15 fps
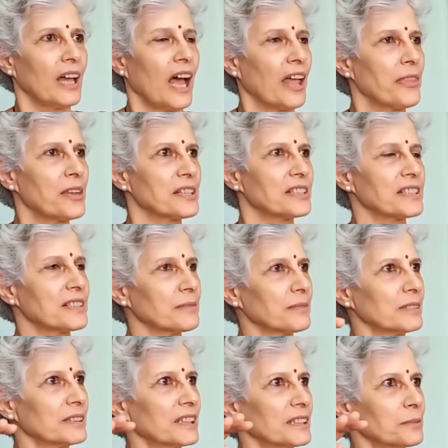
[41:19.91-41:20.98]
Others,
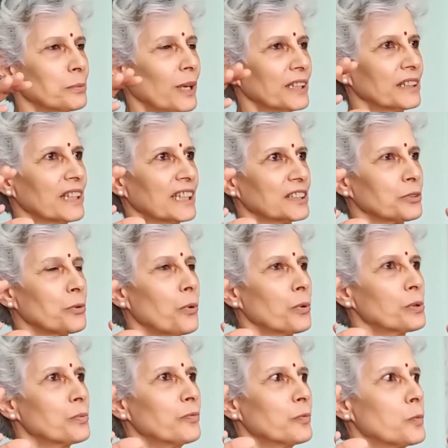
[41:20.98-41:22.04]
there's one that's
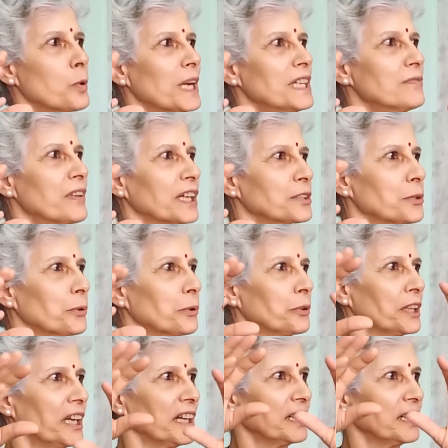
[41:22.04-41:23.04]
called Queen Victoria.